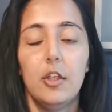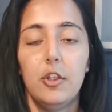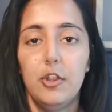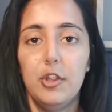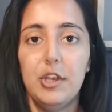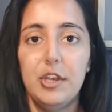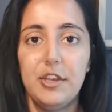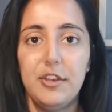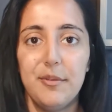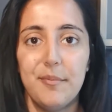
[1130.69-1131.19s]

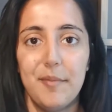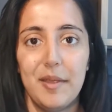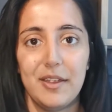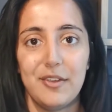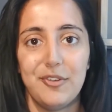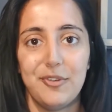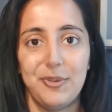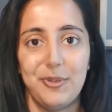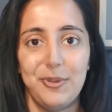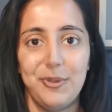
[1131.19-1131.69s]
You need to
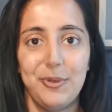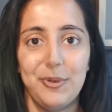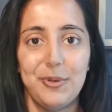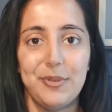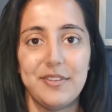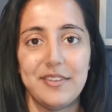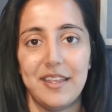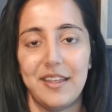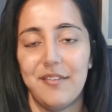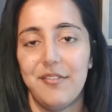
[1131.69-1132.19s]
make sure you're
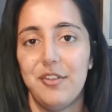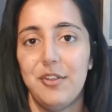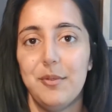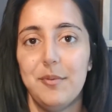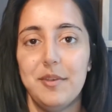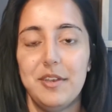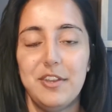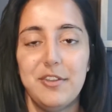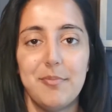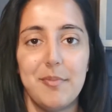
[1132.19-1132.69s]
safe.
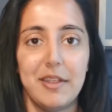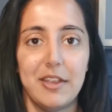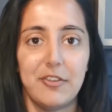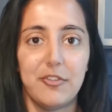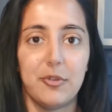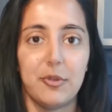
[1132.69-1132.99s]
You need to make